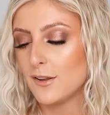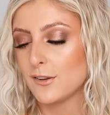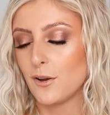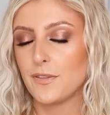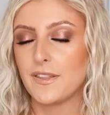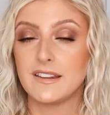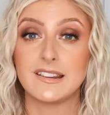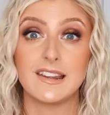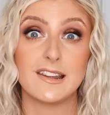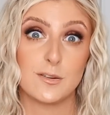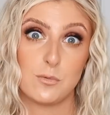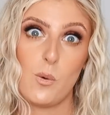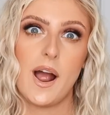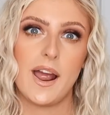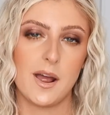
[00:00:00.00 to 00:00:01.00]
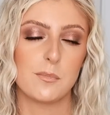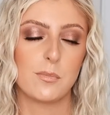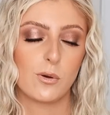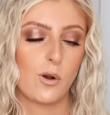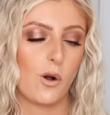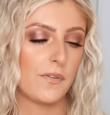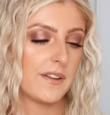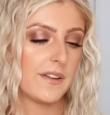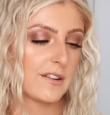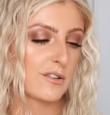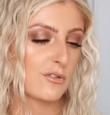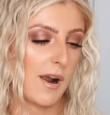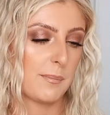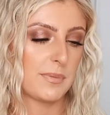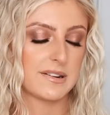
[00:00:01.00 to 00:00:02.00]
So this is why I've got this
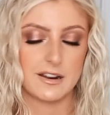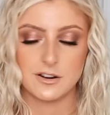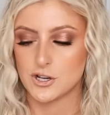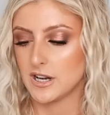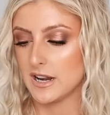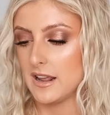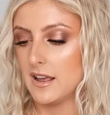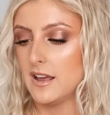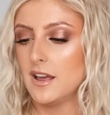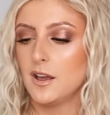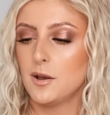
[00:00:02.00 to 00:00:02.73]
strap essentially.